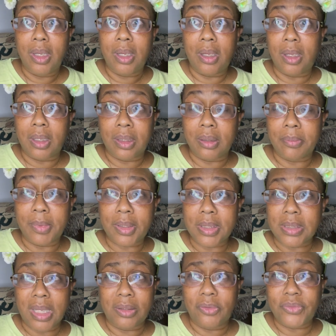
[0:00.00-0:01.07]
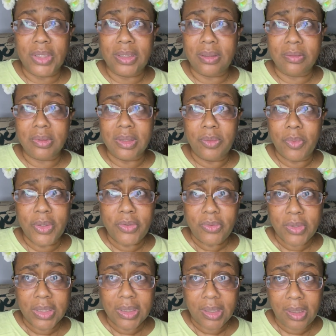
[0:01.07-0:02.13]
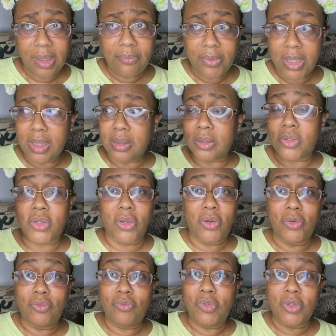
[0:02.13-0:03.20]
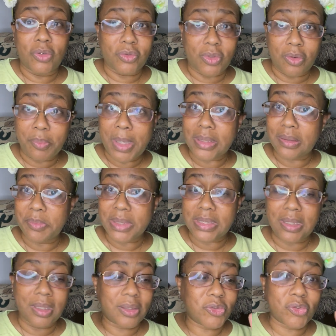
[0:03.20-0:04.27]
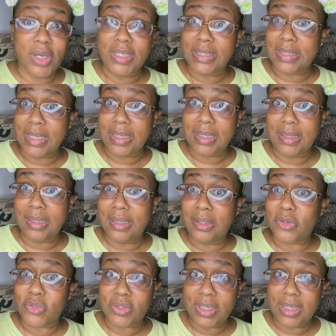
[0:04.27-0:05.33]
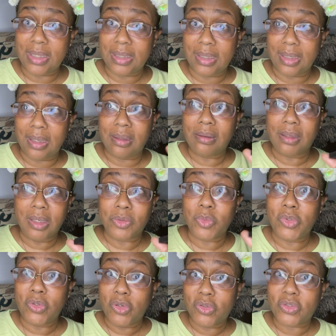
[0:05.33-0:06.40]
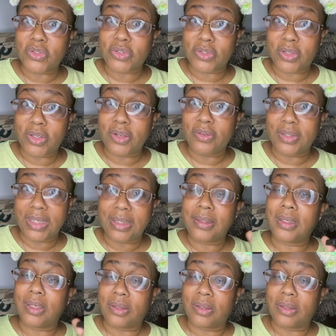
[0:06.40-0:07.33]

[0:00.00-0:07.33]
because um, I don't think there's anywhere you can leave it. So, you know, don't make the mistake of trying to take it in or sneak it in because when you go to security, they're